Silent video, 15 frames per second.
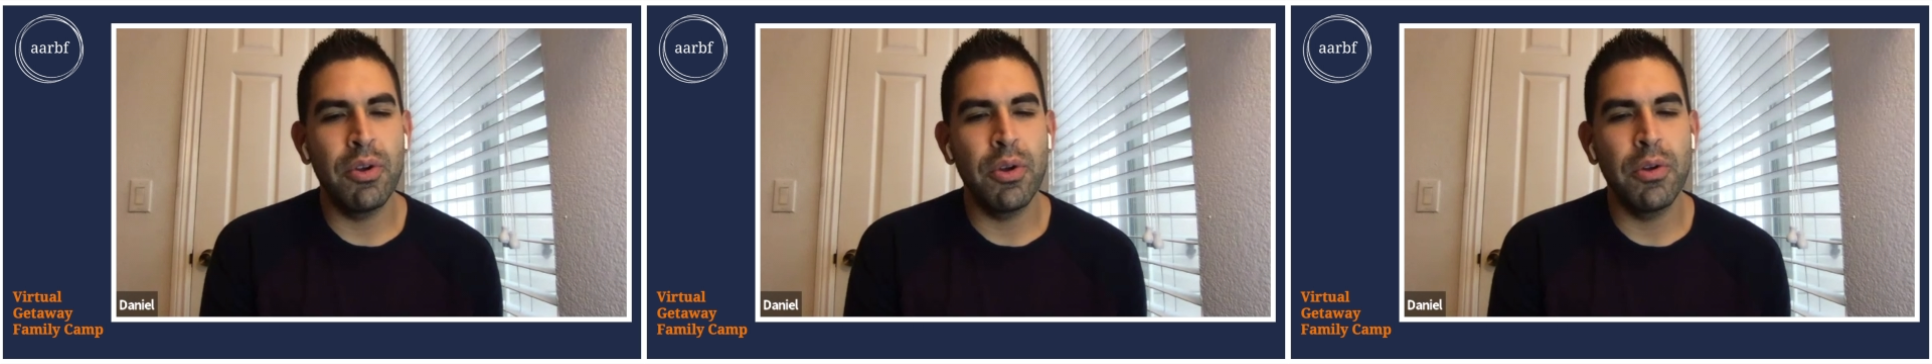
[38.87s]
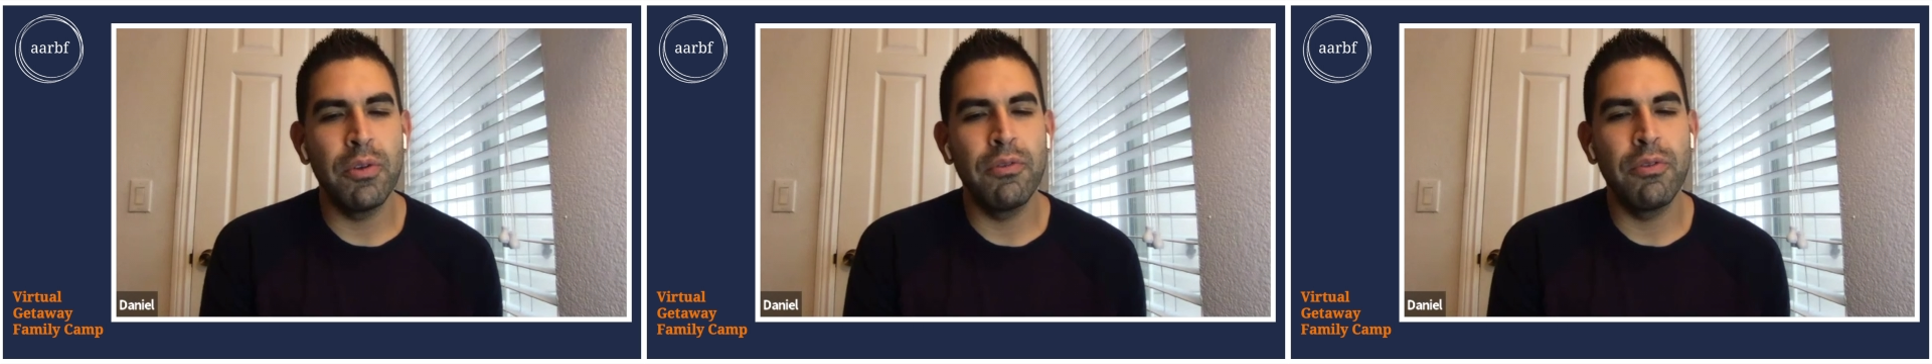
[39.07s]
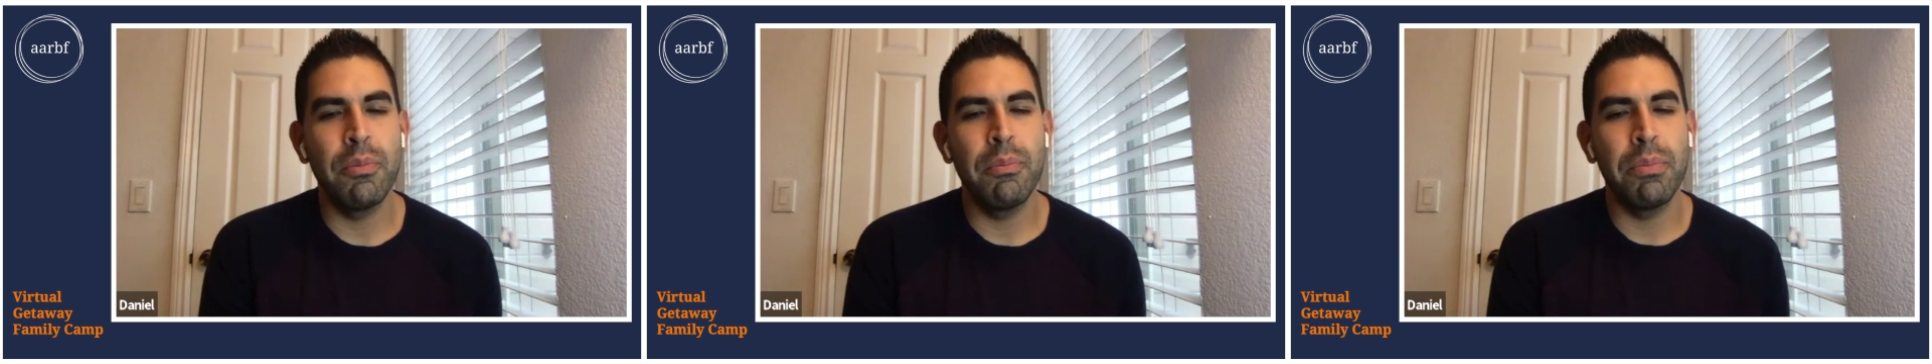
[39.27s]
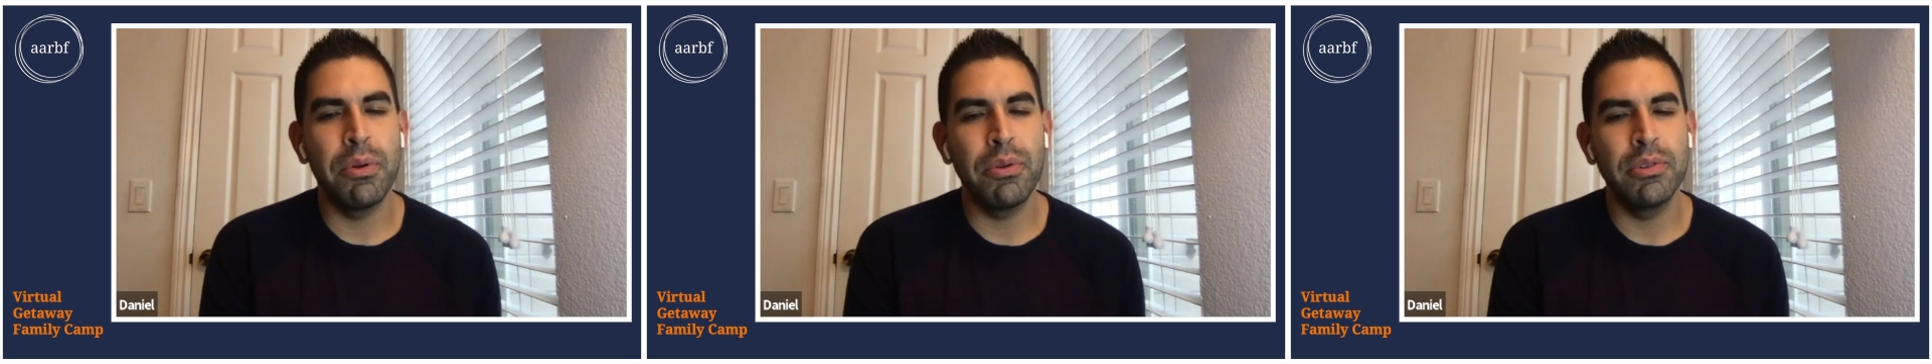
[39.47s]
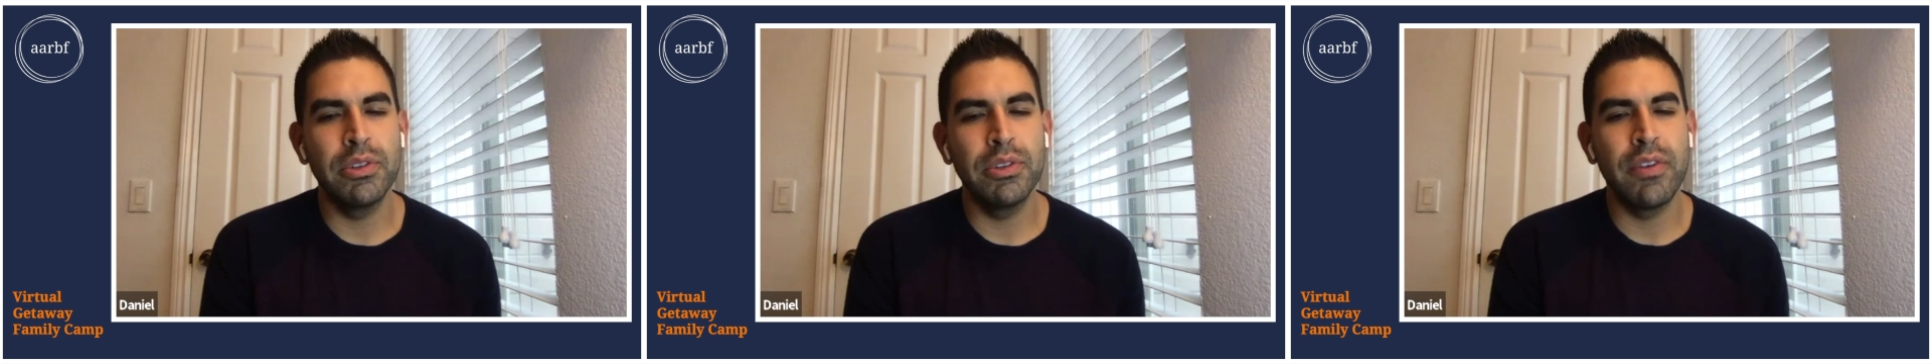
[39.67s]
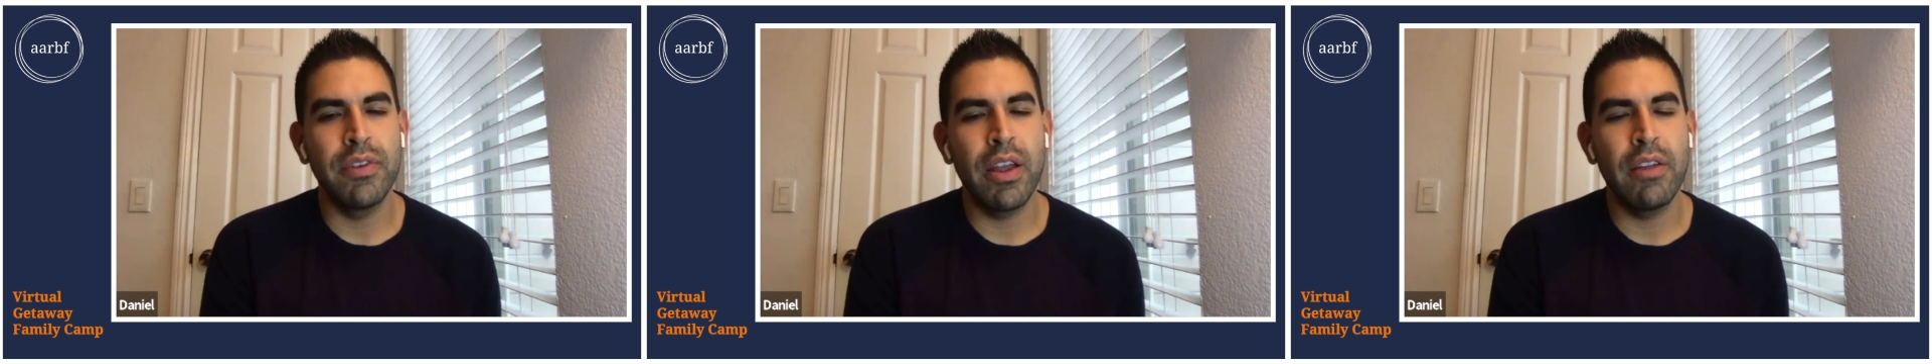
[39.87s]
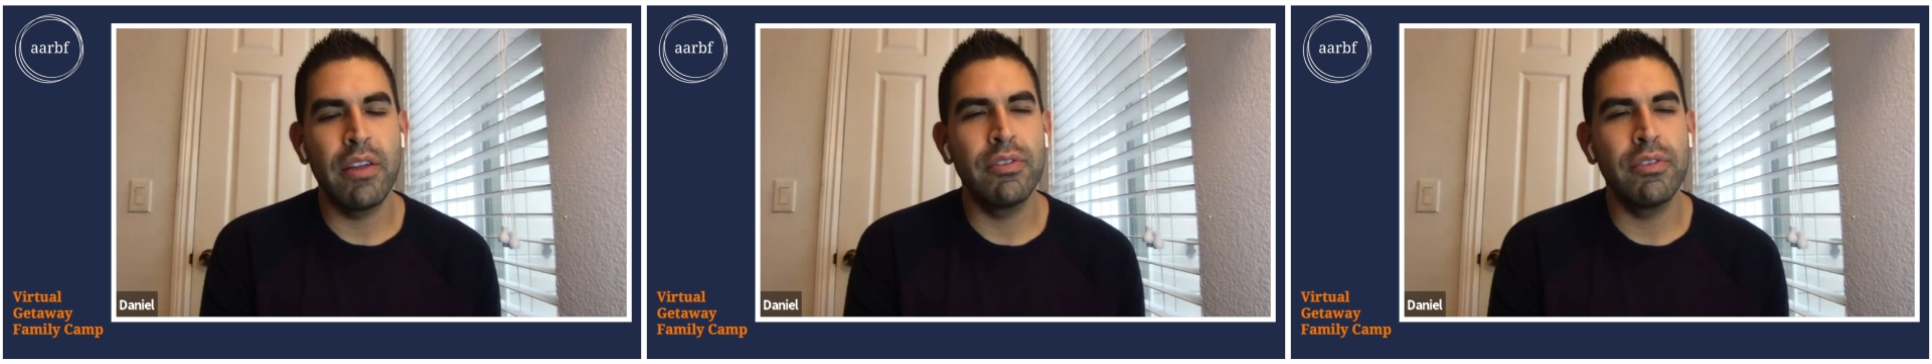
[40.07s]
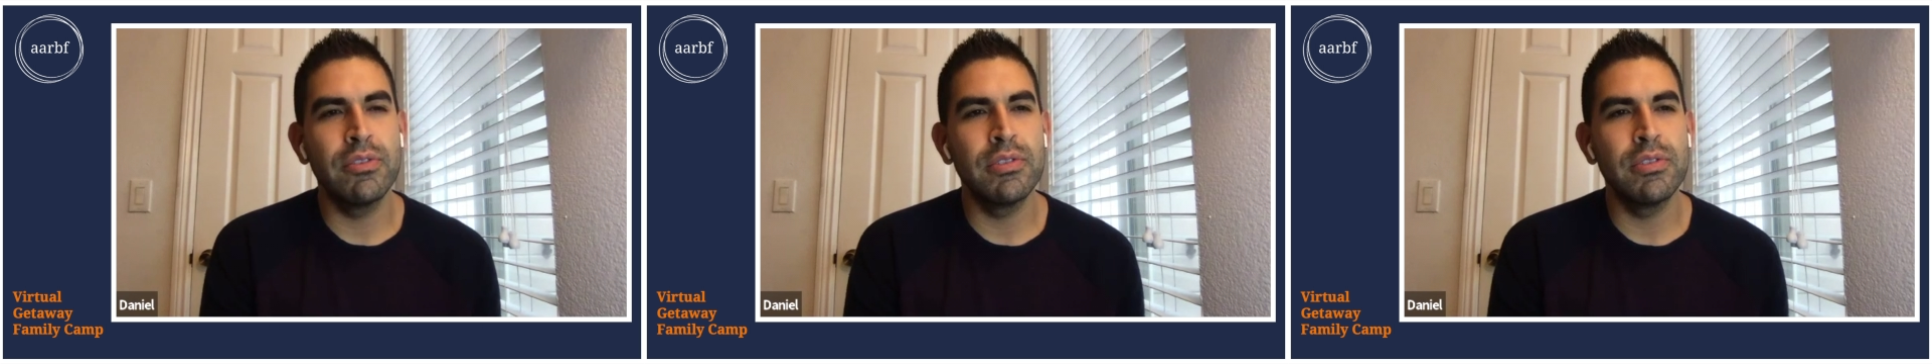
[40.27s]
heard from burn
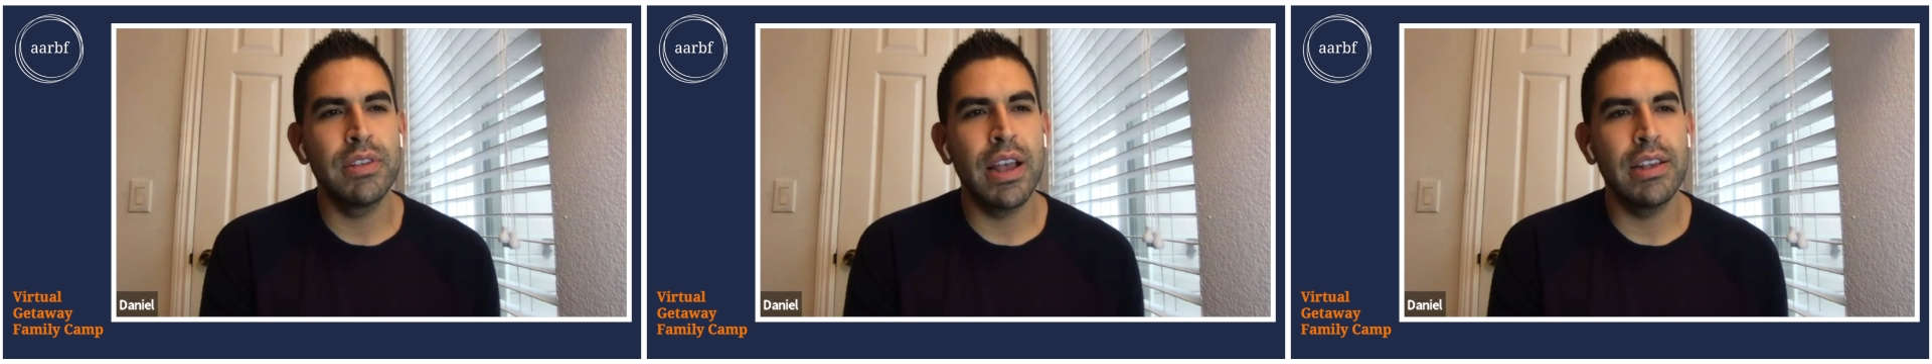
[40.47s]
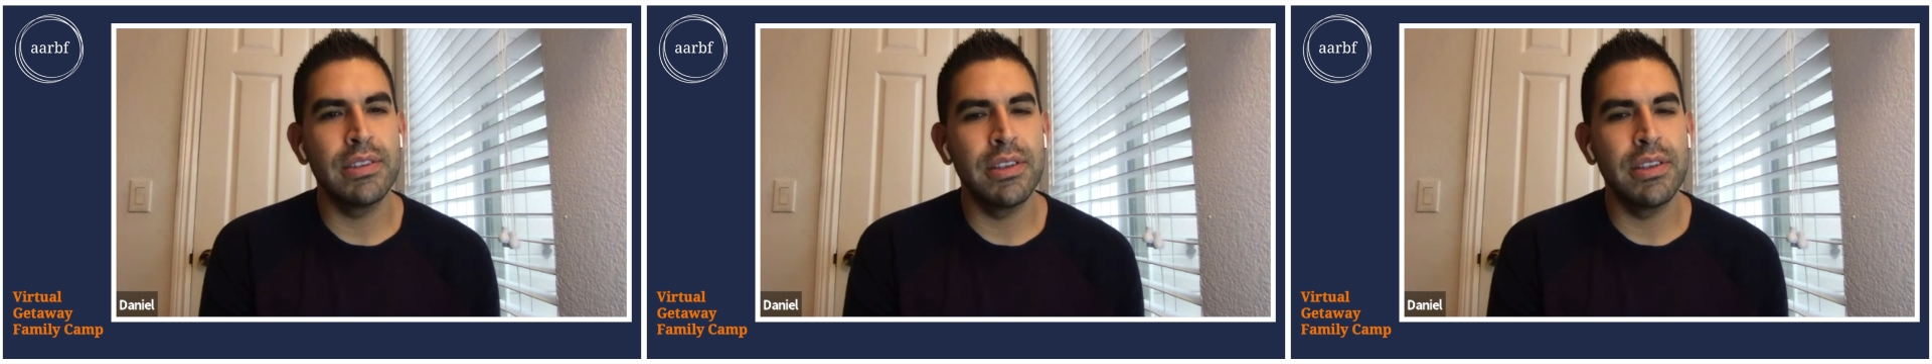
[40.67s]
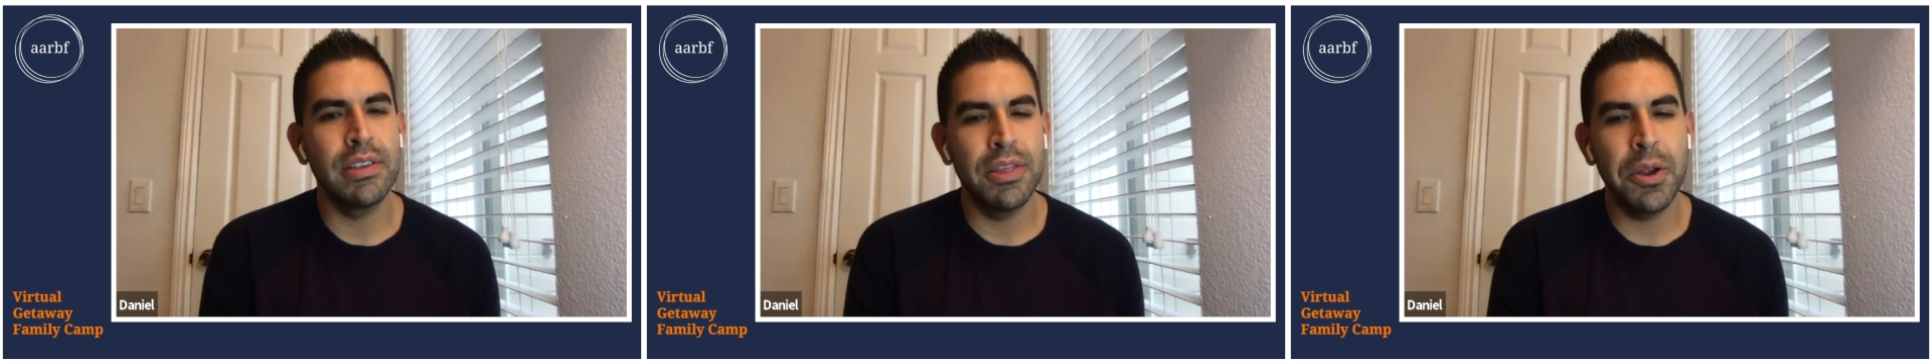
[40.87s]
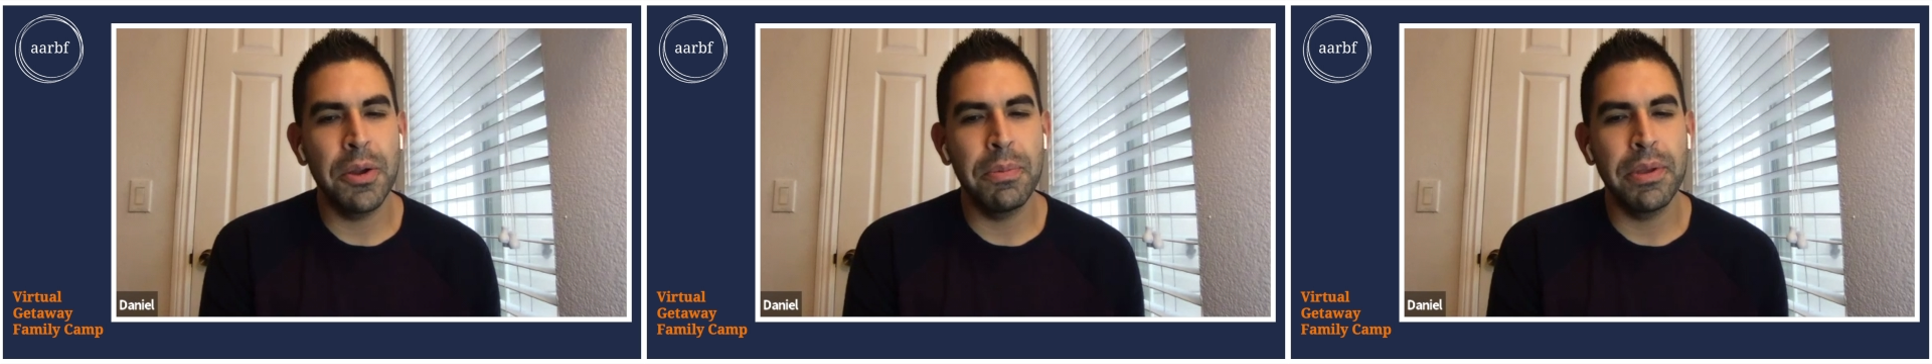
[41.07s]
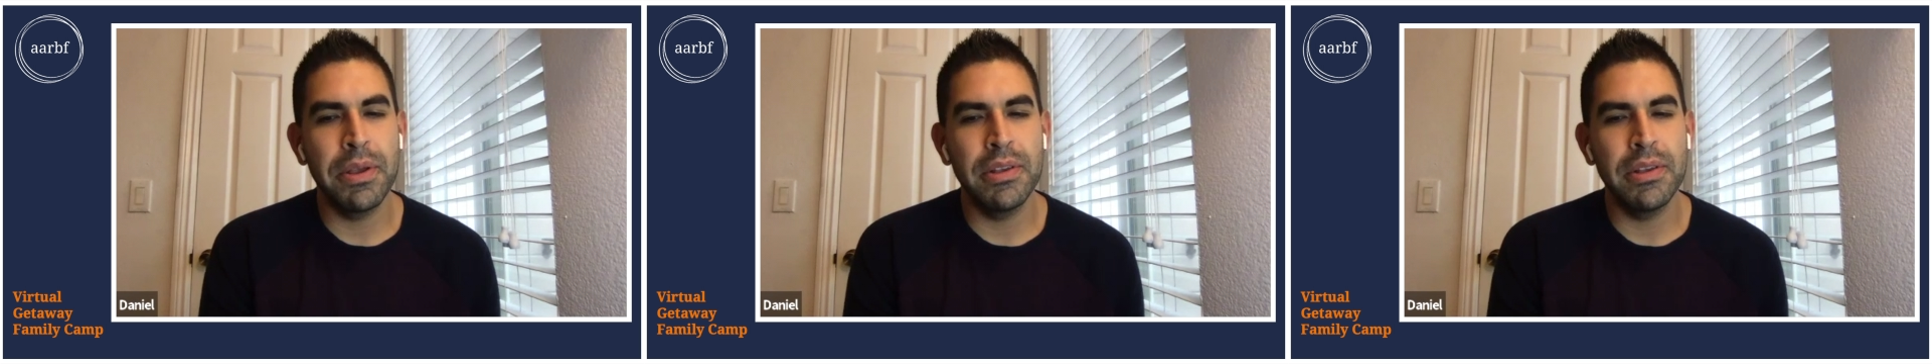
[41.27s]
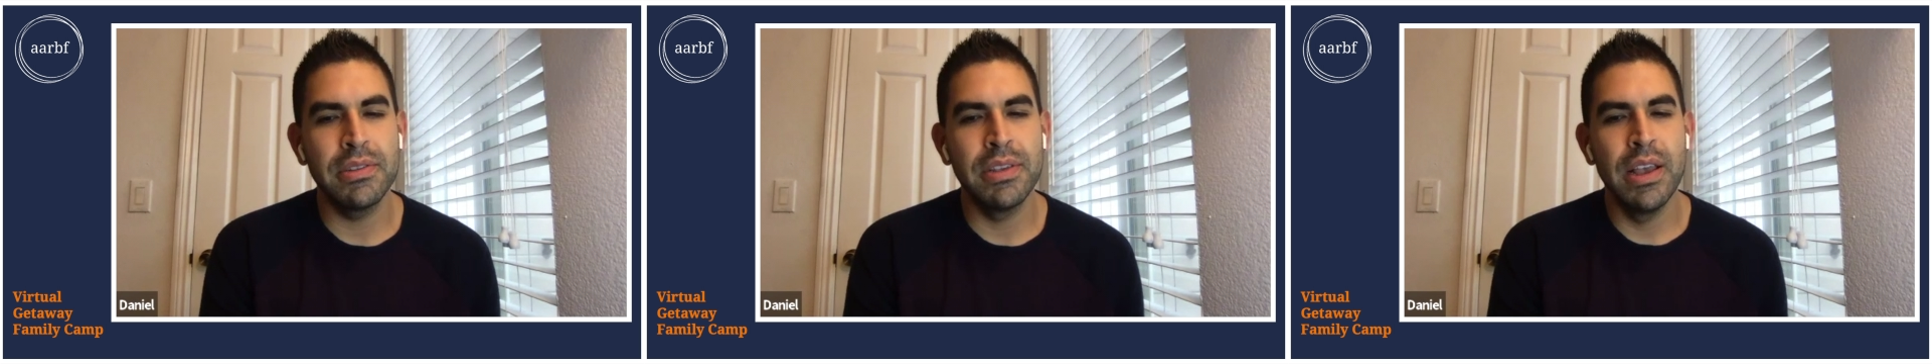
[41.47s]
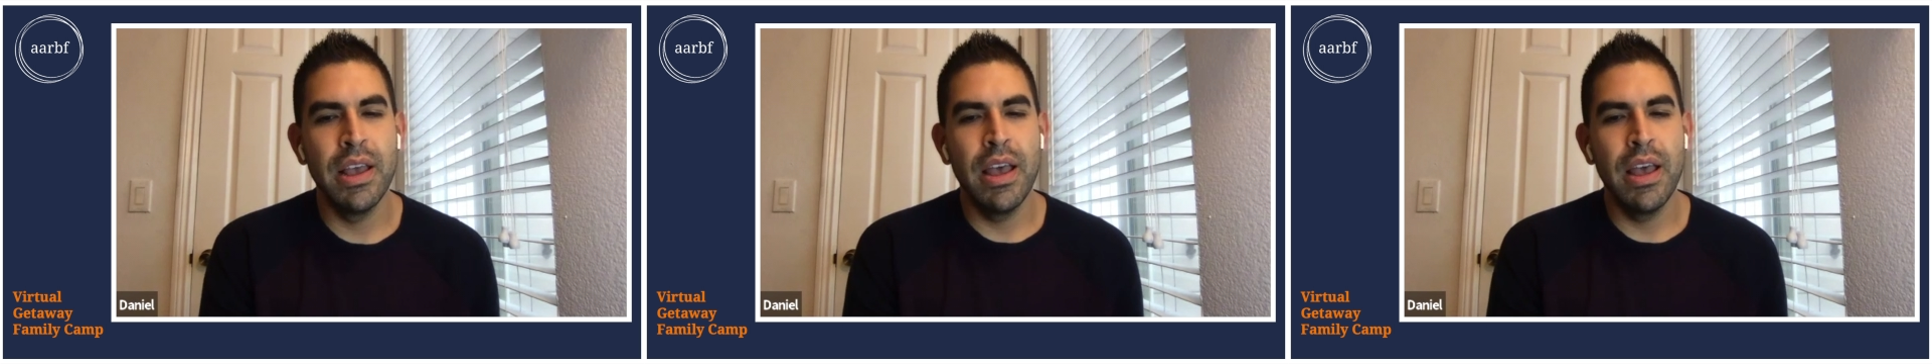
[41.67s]
survivors as a therapist